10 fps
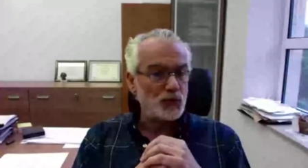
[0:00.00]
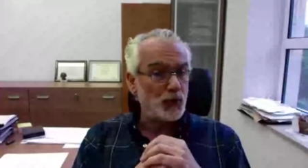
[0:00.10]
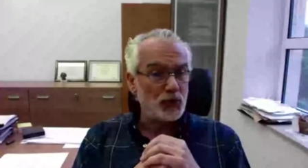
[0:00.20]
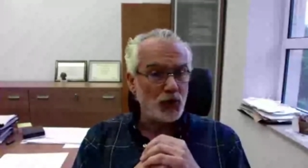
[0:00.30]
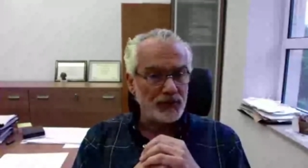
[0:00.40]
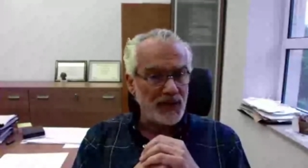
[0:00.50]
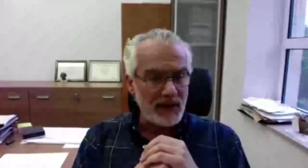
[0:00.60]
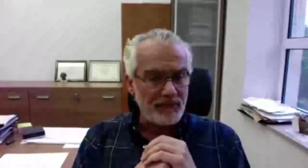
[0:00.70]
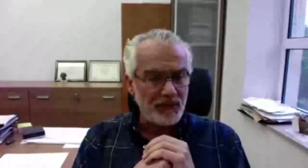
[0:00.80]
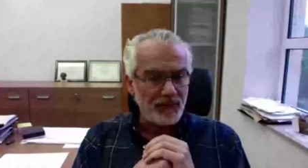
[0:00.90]
We don't
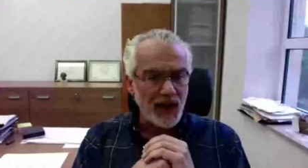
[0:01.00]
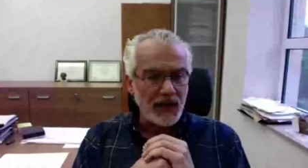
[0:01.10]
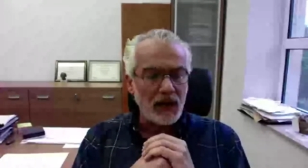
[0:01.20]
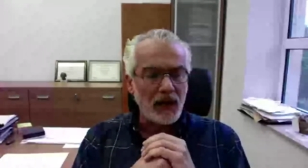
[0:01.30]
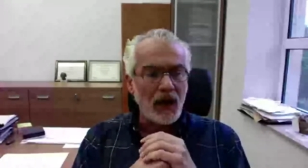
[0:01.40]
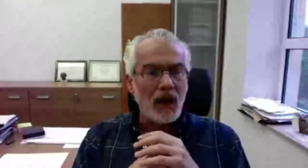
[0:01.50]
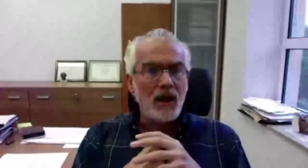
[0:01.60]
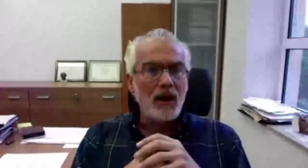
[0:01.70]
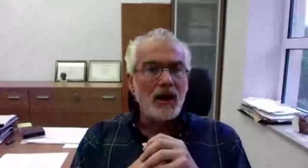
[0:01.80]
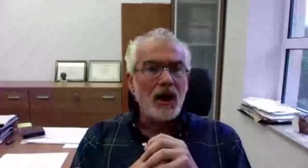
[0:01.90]
have the final
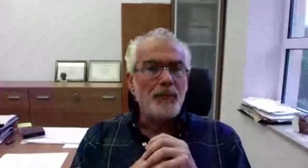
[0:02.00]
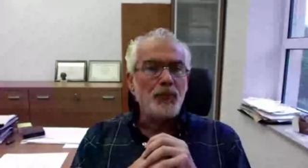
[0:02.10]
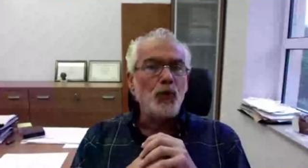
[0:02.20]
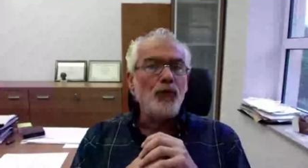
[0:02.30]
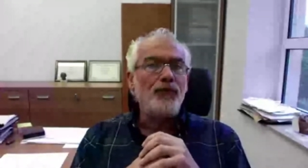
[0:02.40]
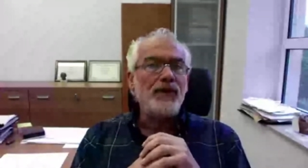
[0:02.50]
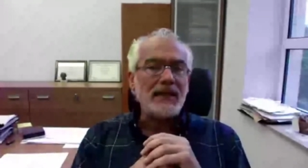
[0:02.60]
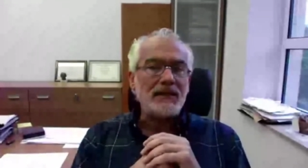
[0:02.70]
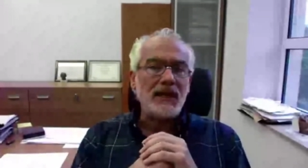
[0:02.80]
proof yet.